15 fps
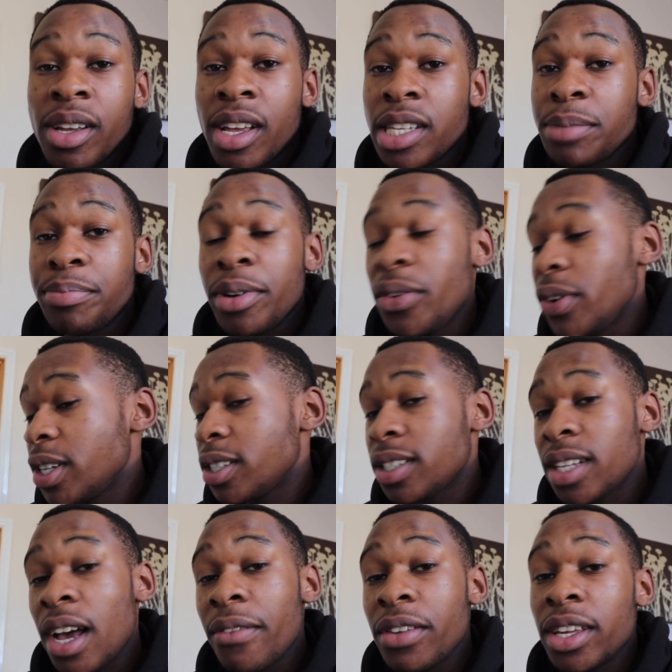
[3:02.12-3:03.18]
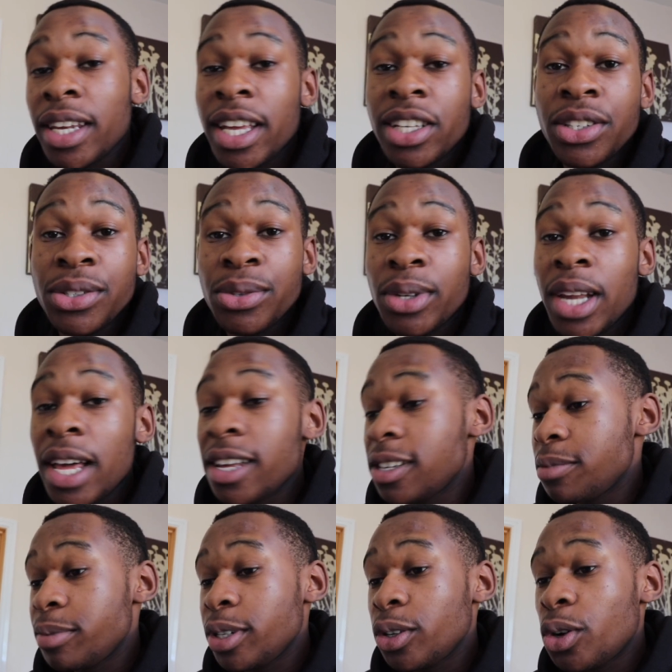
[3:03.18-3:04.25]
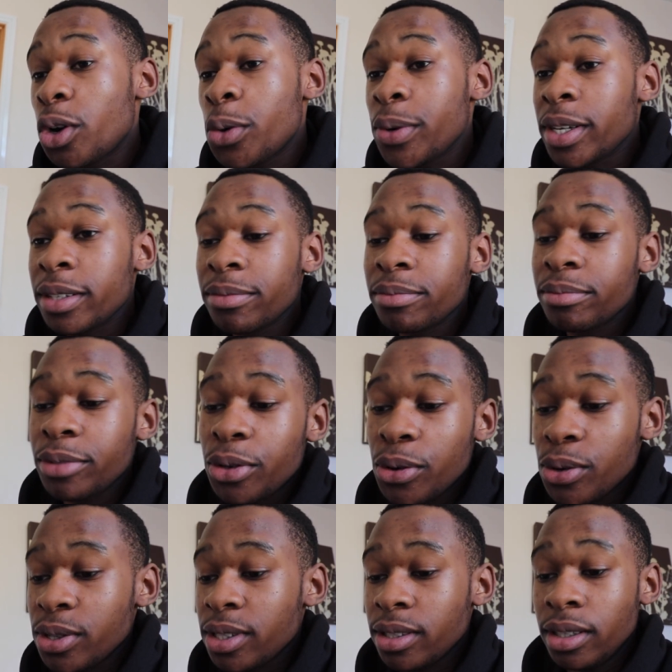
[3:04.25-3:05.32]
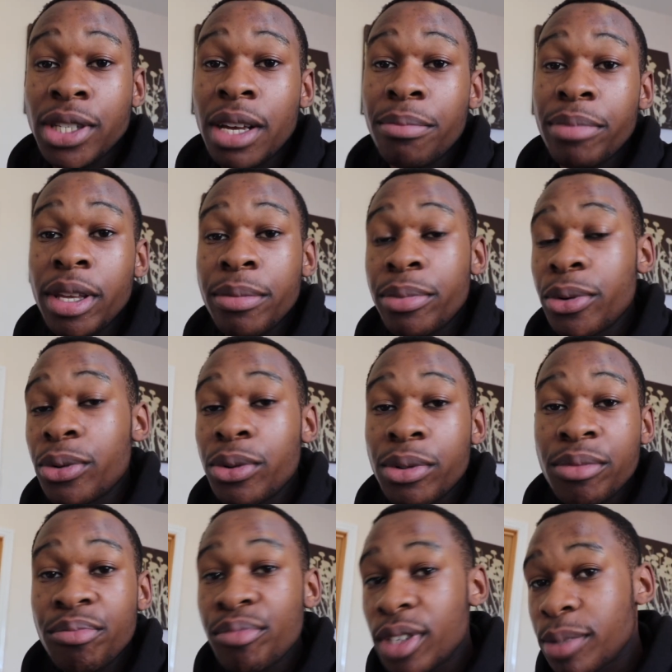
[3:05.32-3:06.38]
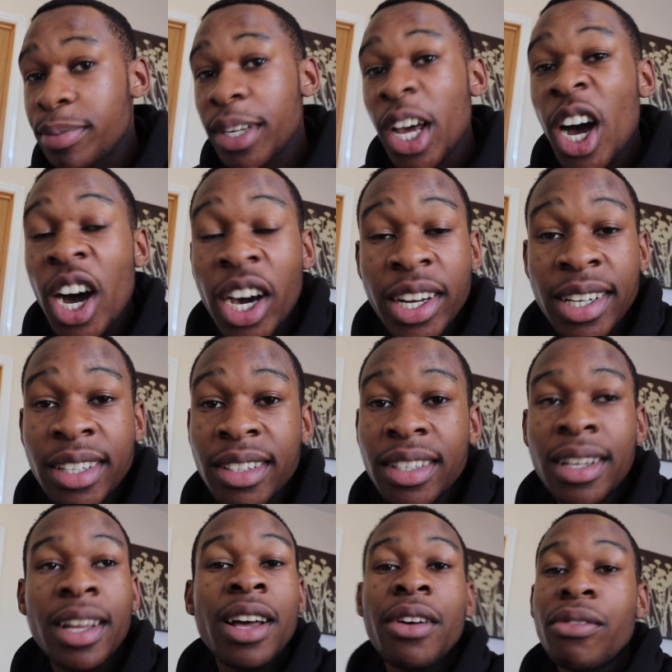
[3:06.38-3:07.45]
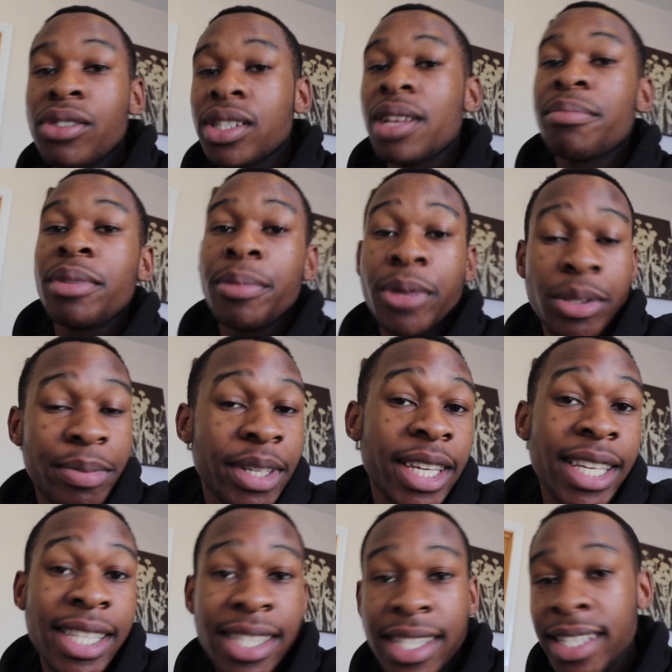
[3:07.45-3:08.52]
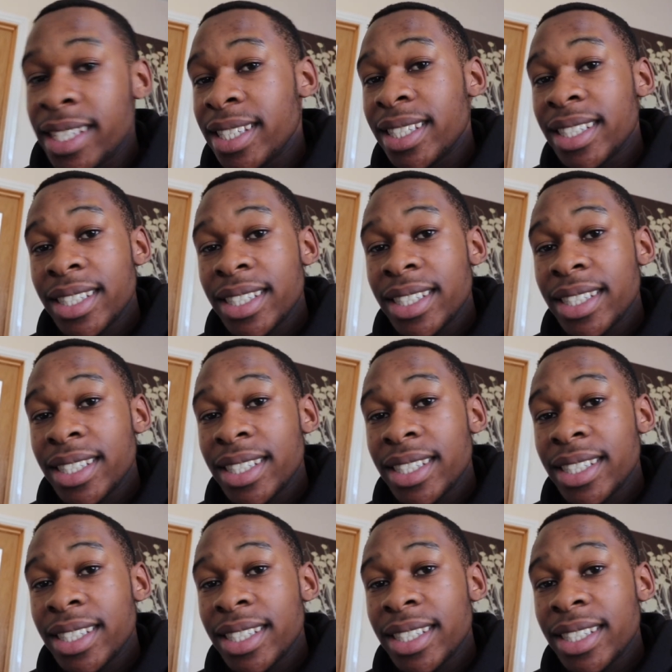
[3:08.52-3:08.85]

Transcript: experience having lectures online has been going. Because for some people it's been hard, for some people it's been easy.